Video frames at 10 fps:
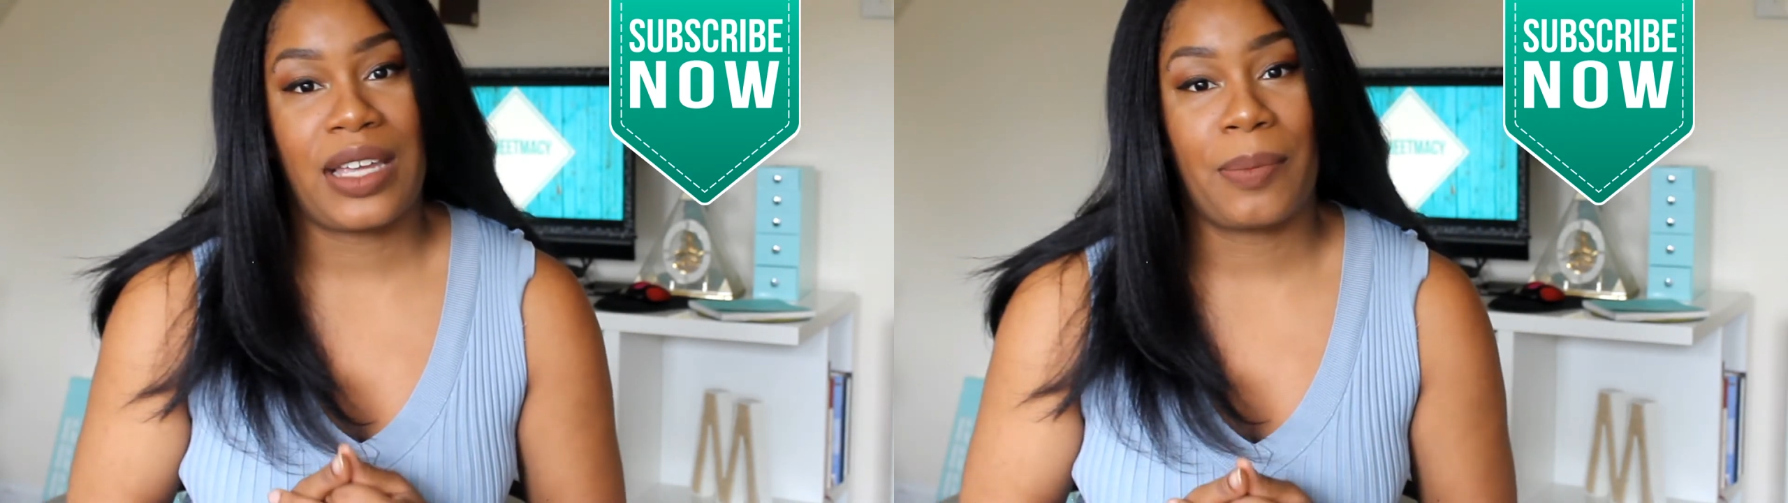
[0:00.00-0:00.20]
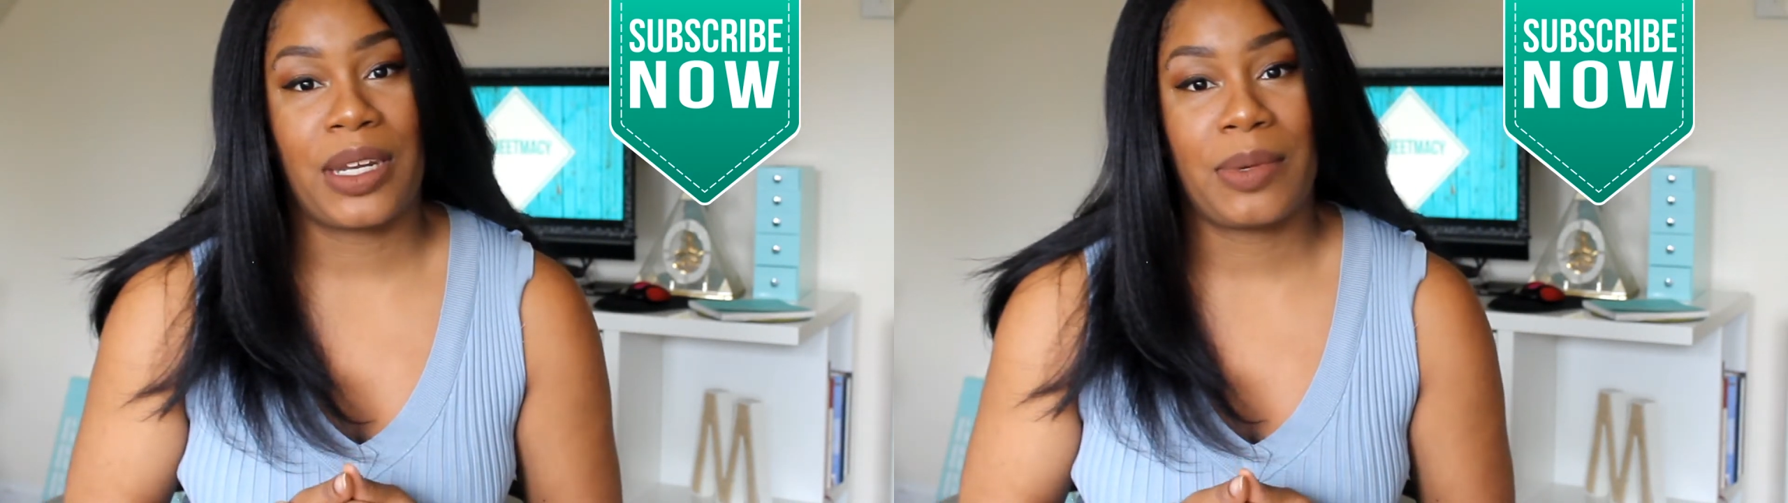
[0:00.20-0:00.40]

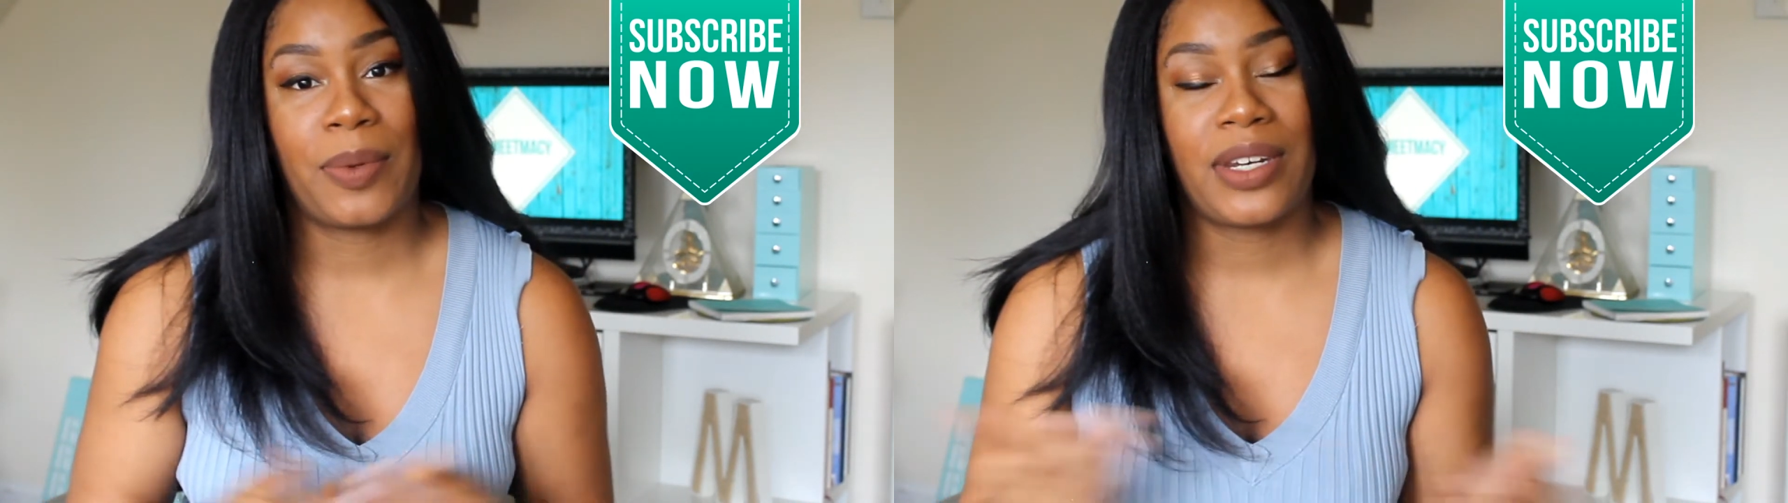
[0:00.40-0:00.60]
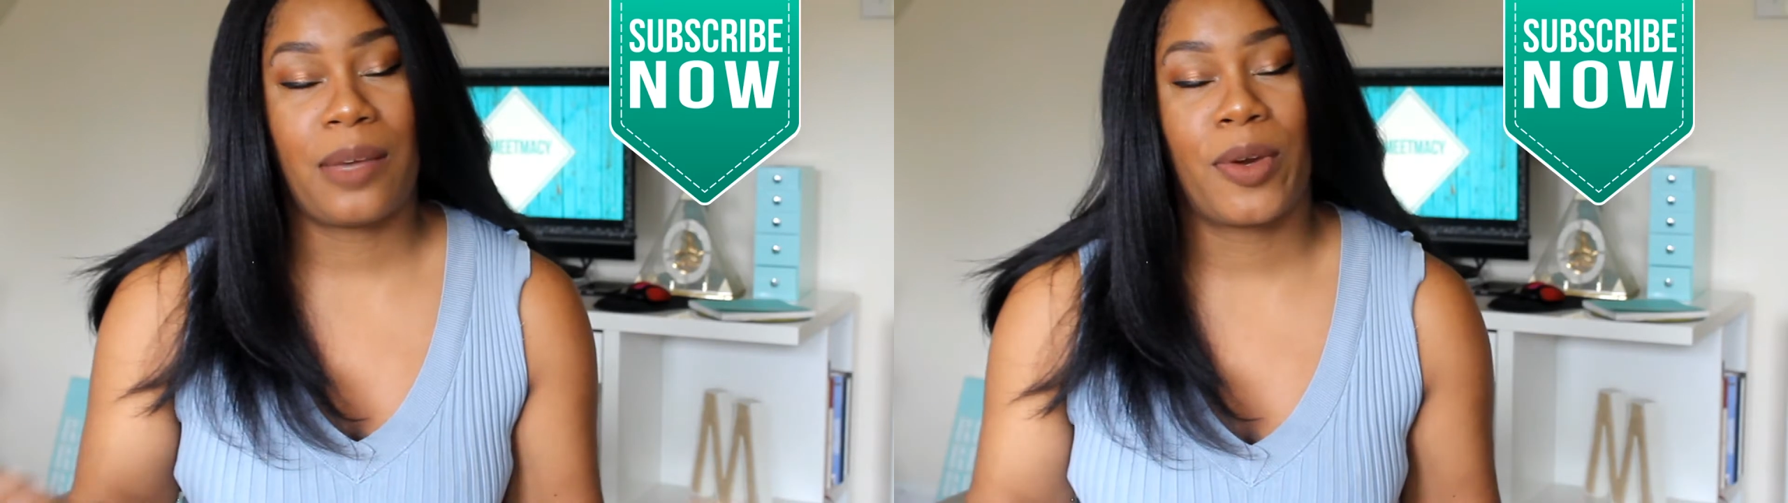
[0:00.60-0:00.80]
I'm going to be
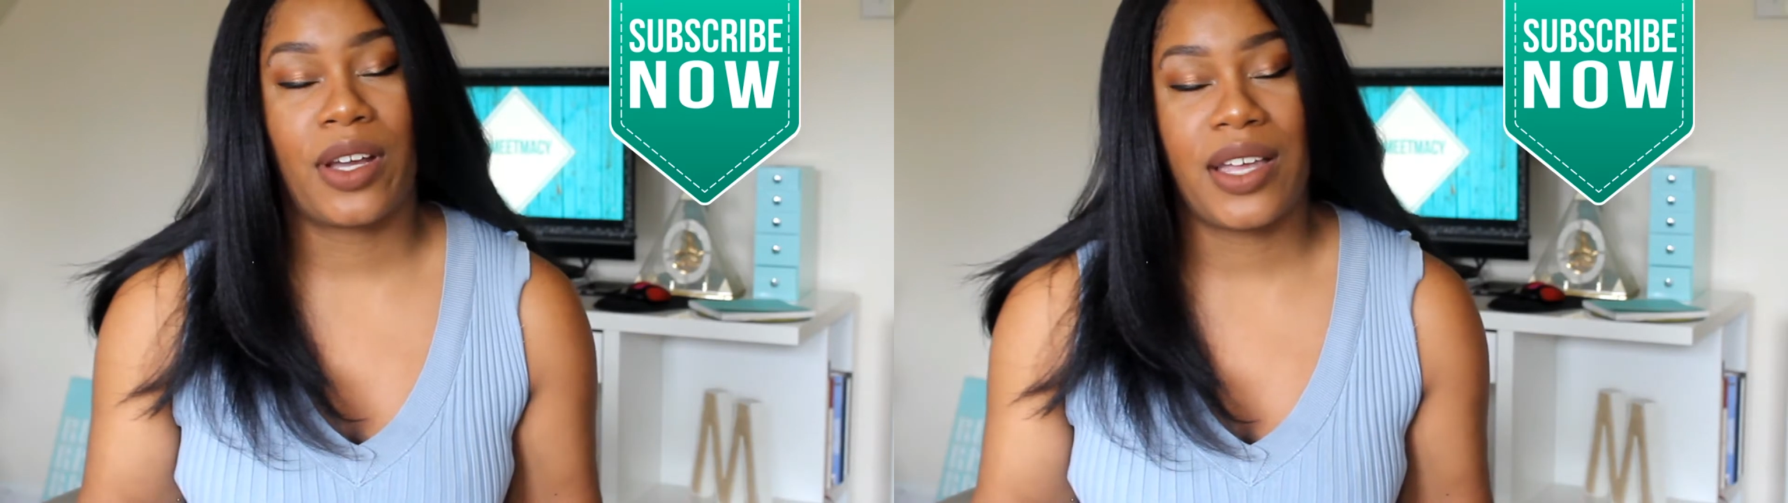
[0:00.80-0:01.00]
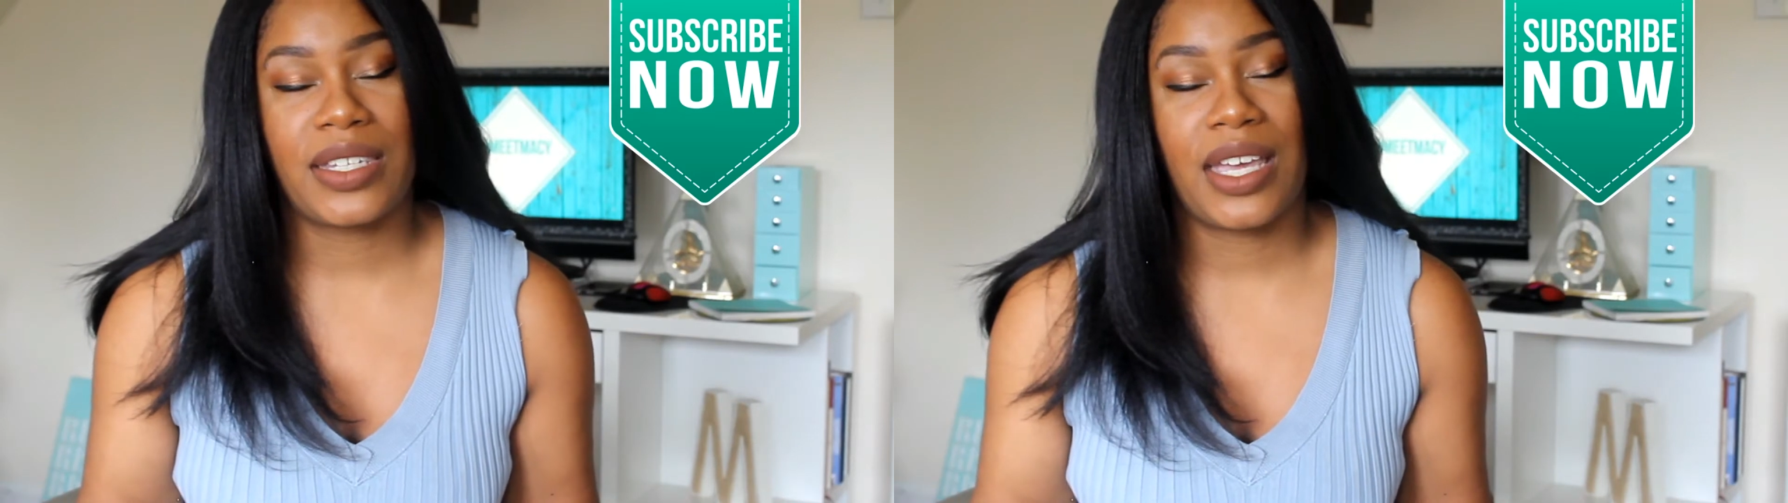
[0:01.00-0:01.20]
putting out more
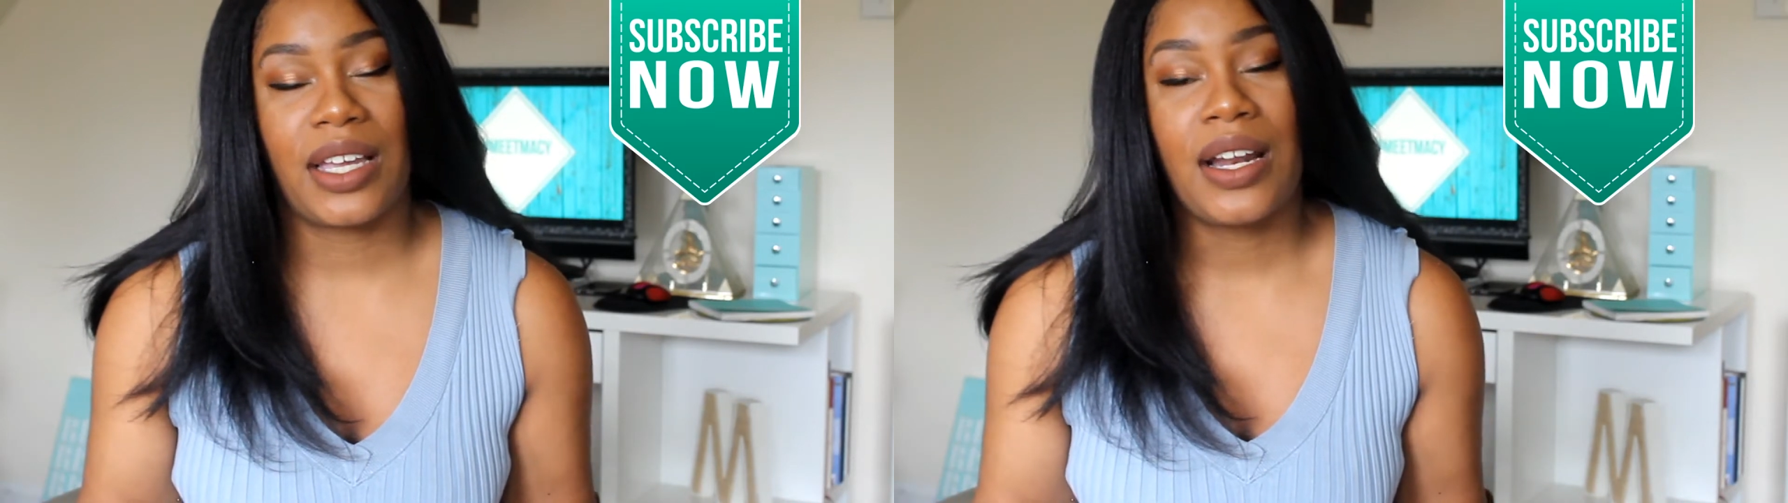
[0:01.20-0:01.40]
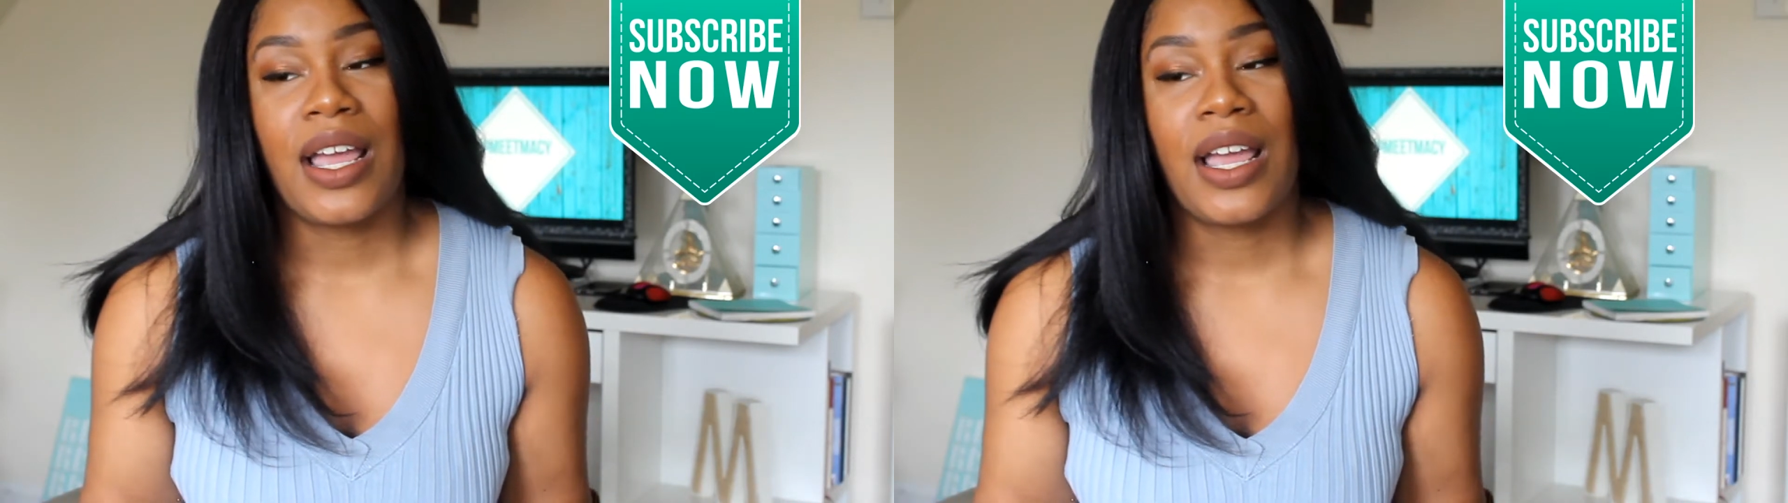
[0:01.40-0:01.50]
content.